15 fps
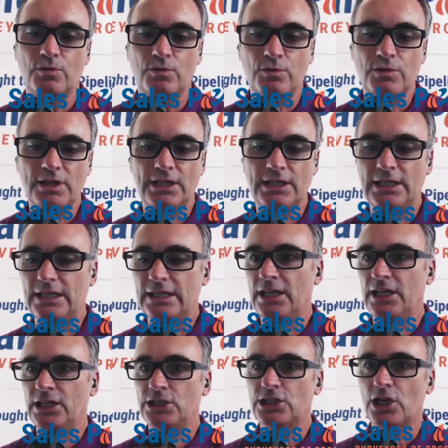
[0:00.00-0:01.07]
really
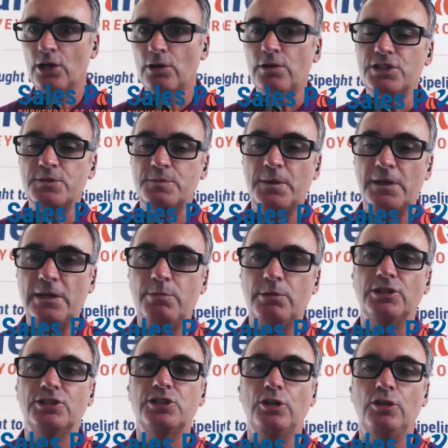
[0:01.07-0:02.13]
encourage
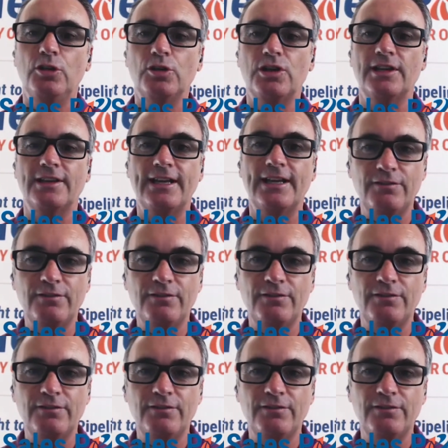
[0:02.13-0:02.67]
people to look at that.